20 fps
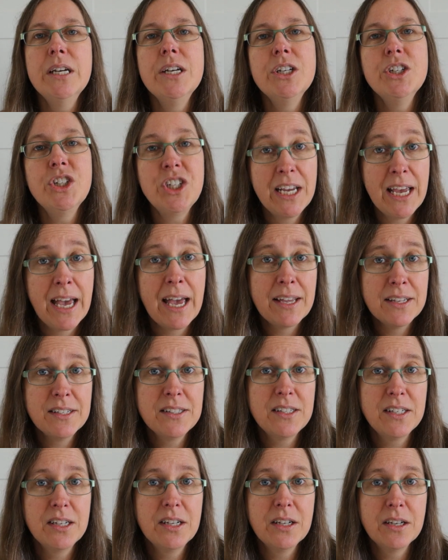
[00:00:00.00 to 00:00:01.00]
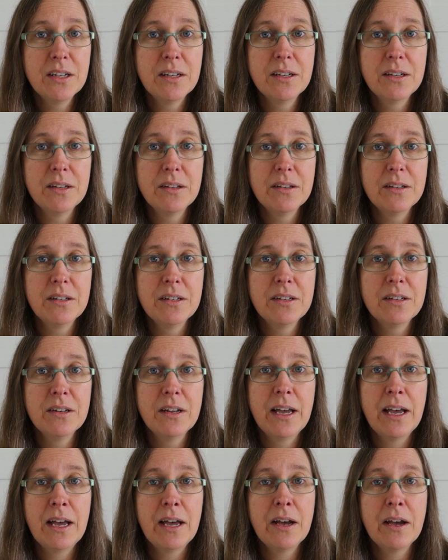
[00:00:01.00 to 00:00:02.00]
she has
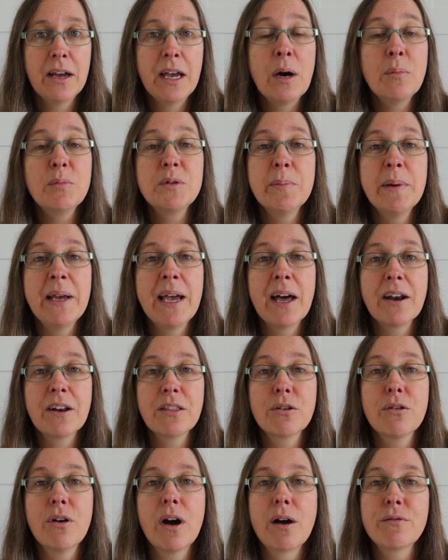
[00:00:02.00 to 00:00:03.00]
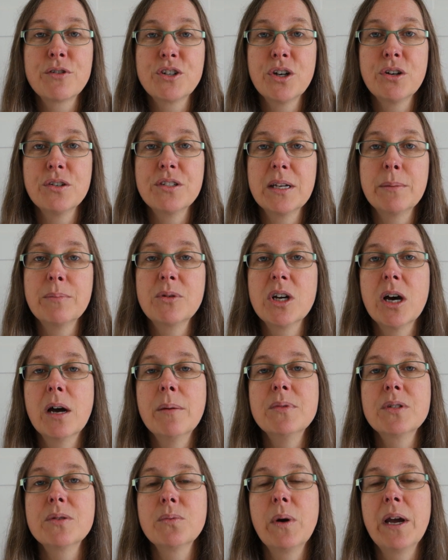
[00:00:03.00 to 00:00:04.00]
helped me out at the craft show
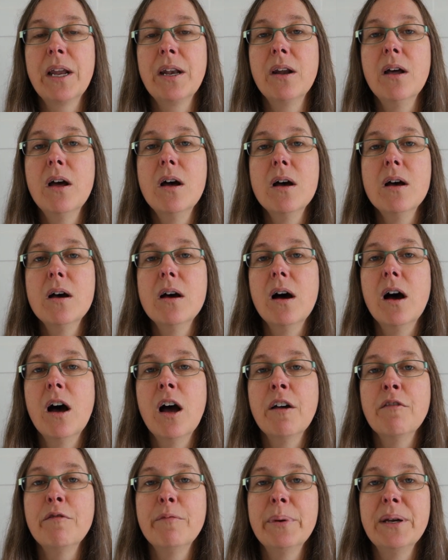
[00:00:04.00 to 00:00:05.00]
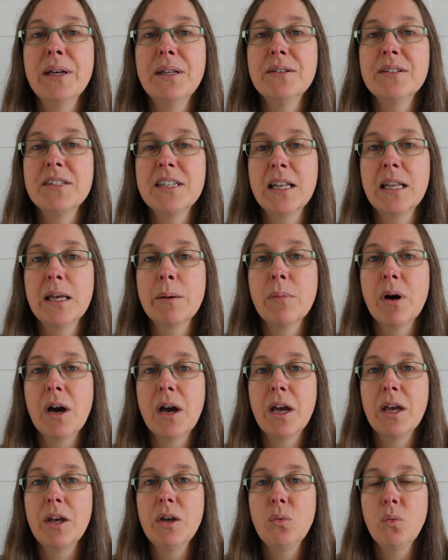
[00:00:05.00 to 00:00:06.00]
sometimes when I've been selling
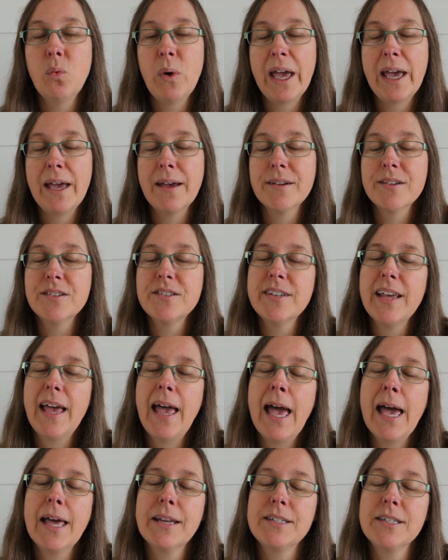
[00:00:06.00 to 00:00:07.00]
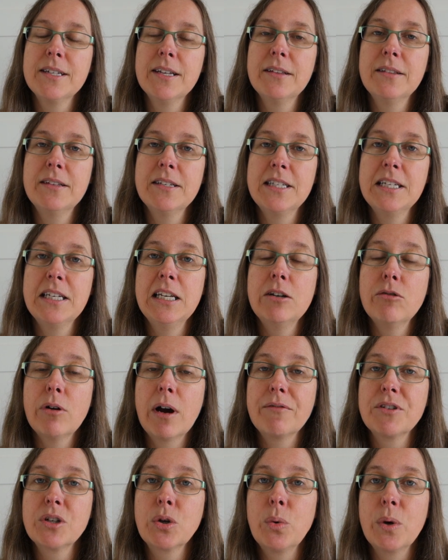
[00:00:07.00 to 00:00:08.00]
my wares at the Sydney
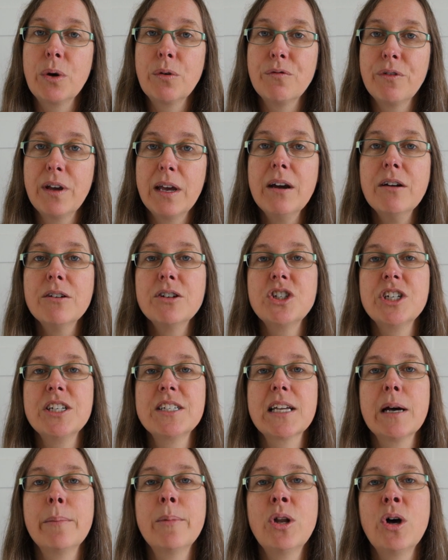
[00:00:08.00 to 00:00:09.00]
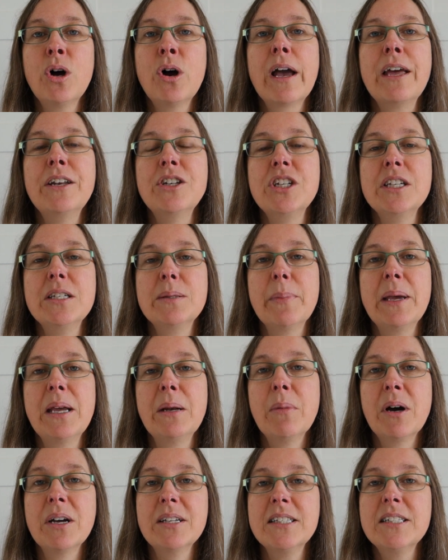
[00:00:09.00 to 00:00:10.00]
Craft and Quilt Fair, and she's come along and she's
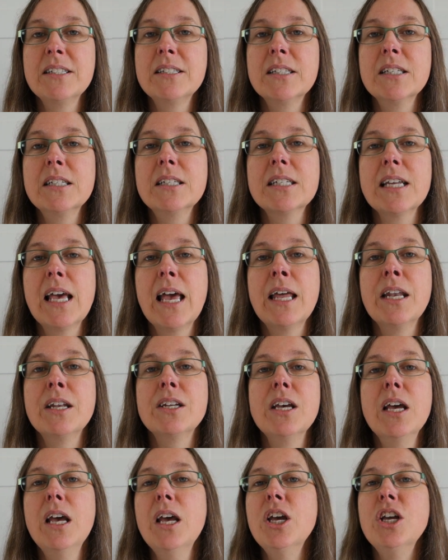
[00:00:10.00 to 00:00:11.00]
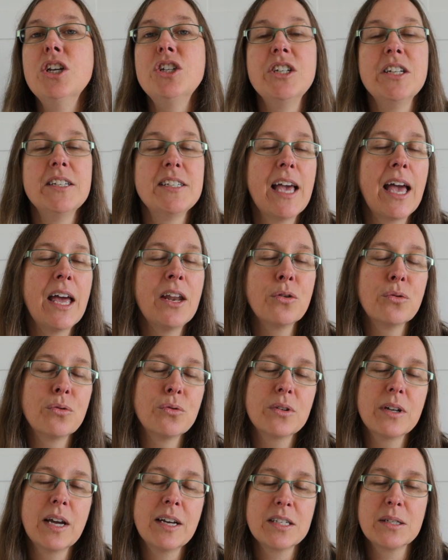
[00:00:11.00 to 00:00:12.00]
been my assistant, and she's
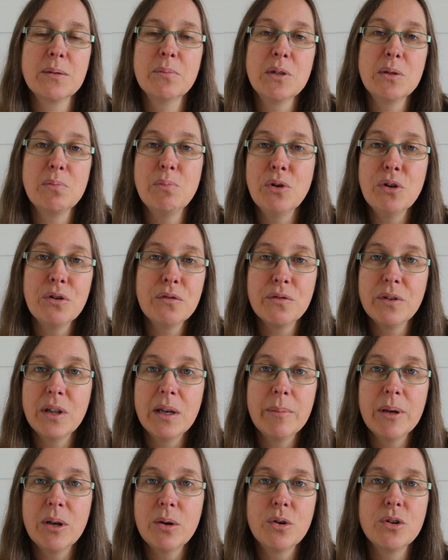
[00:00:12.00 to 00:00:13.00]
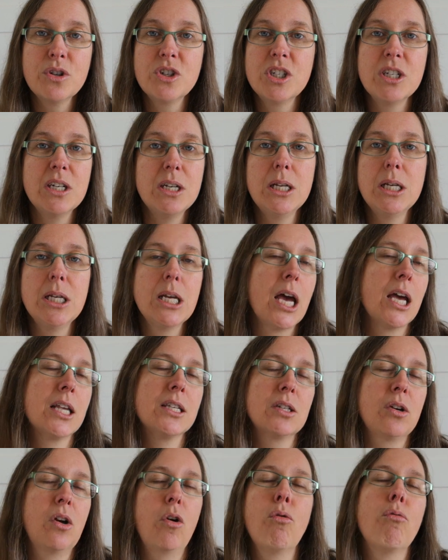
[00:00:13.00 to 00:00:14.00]
handled customers beautifully because she
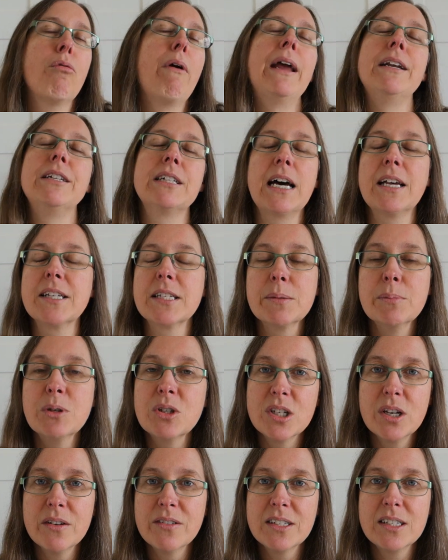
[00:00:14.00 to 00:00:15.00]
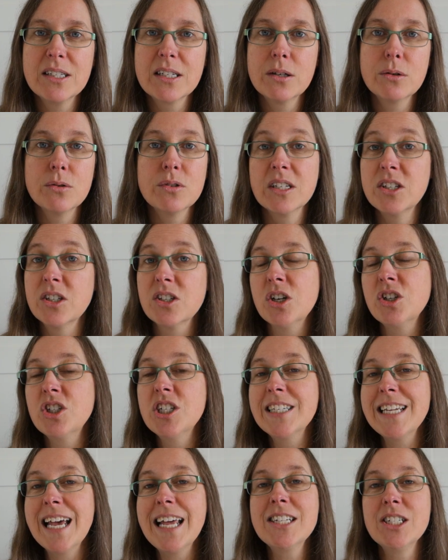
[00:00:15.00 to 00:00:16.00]
has great customer service skills, and so
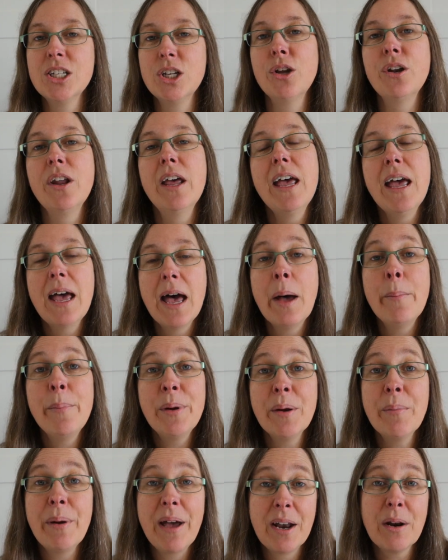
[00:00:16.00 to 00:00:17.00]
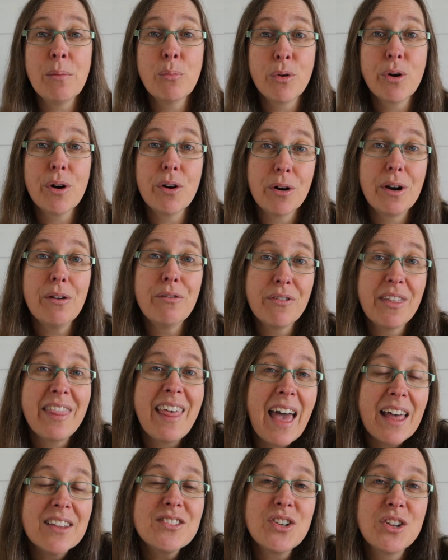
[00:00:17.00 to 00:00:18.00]
she's had to learn a bit about embroidery for
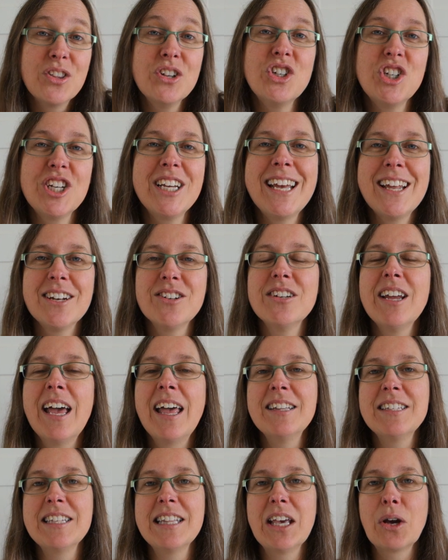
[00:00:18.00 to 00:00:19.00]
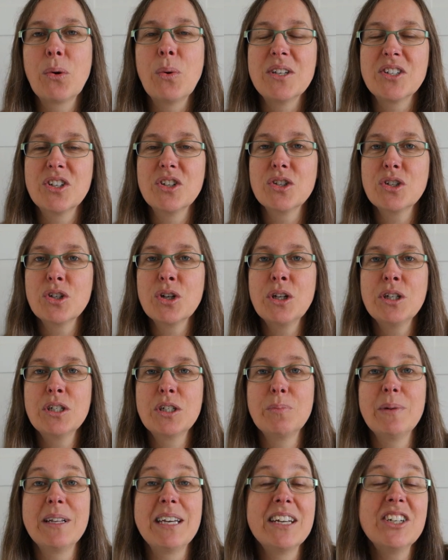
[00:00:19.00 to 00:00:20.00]
that so that she can answer their questions
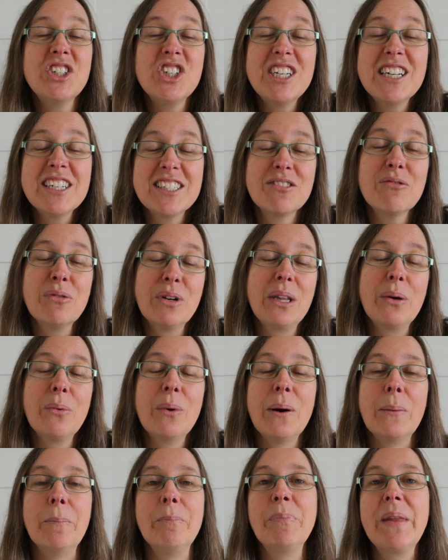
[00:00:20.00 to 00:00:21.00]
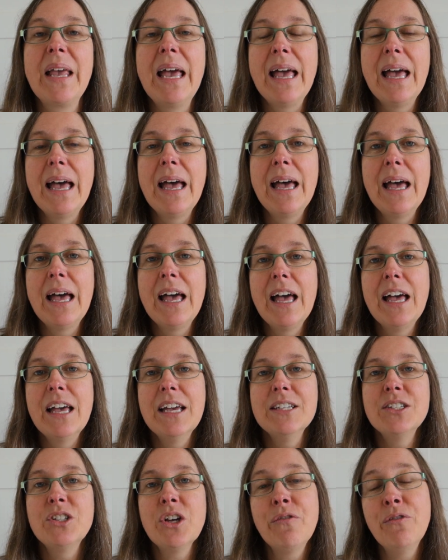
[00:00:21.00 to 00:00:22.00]
knowledgeably, and she does it really well.
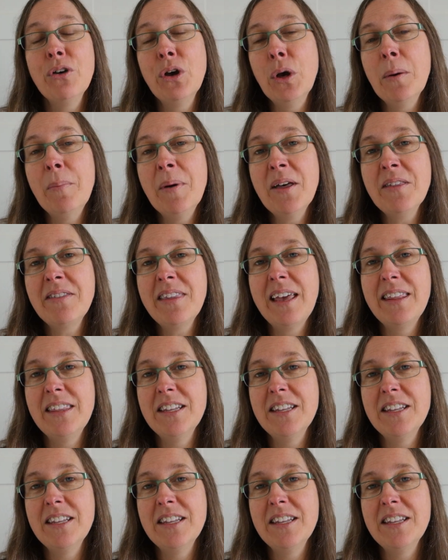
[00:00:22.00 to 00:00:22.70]
So for her birthday